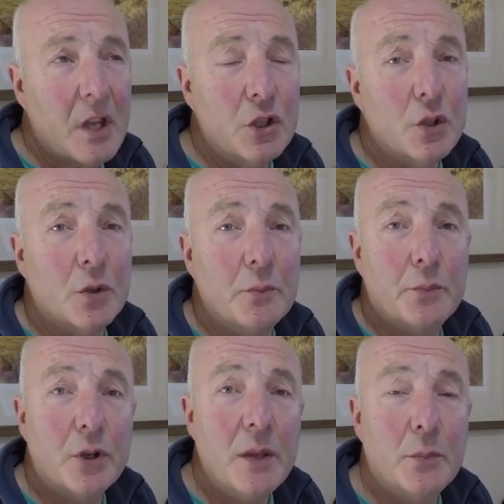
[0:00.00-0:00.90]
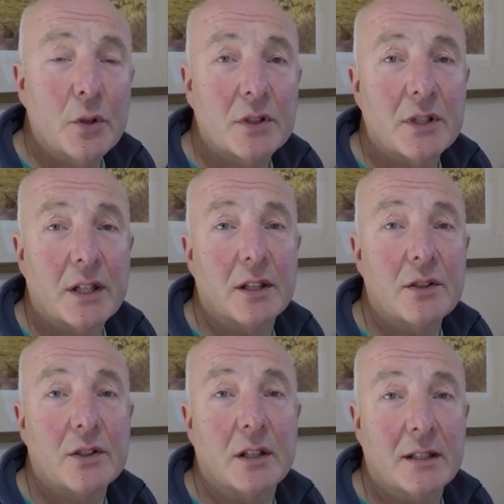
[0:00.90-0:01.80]
you can pre-book
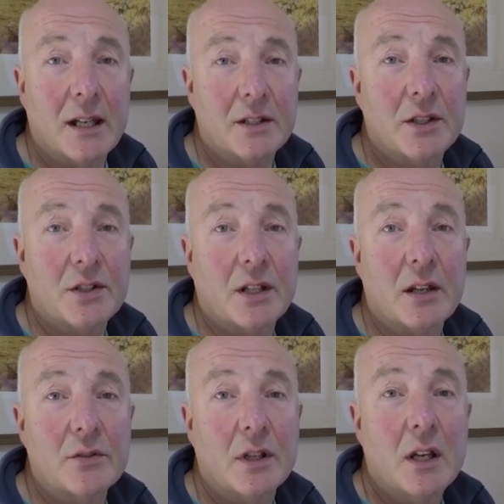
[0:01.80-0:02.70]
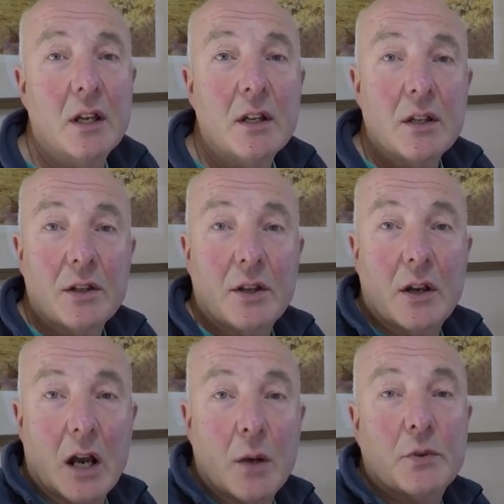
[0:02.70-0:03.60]
tickets and get a discount
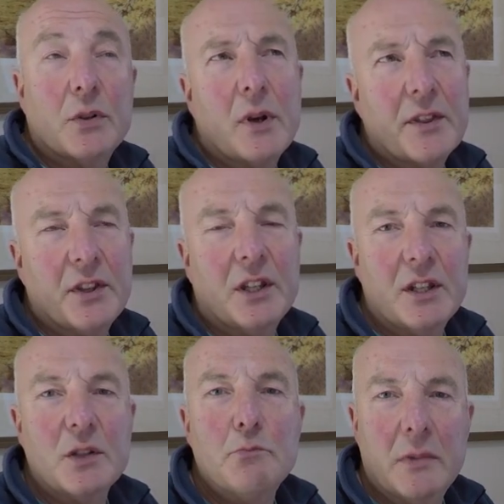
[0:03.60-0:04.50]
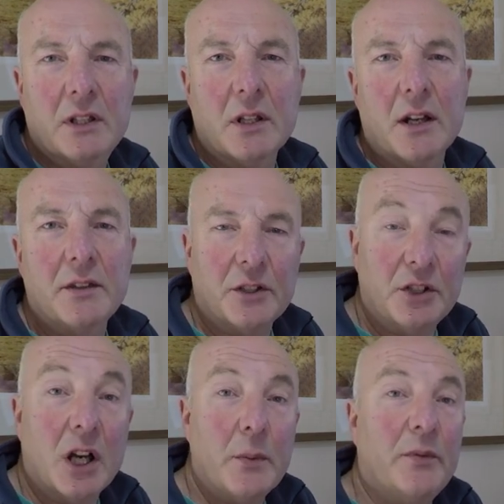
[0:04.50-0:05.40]
up to, I think it is midnight, the
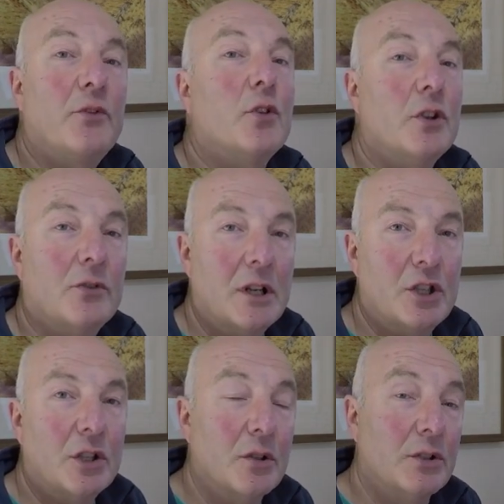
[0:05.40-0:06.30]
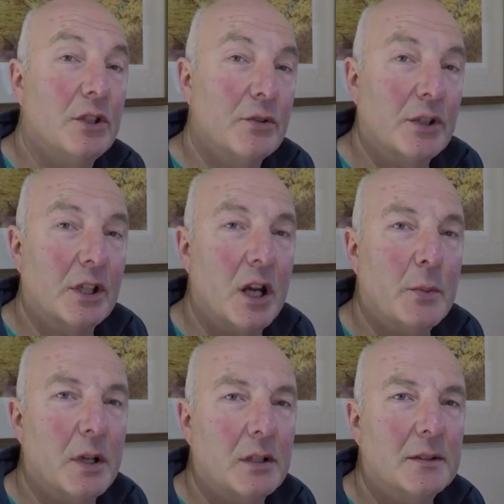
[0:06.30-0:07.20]
night before you're actually going to use the car
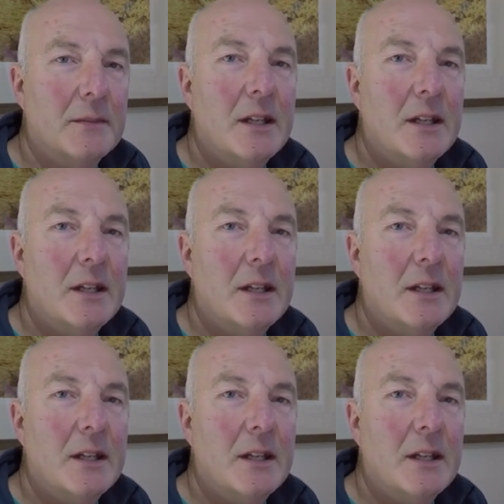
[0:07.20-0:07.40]
park.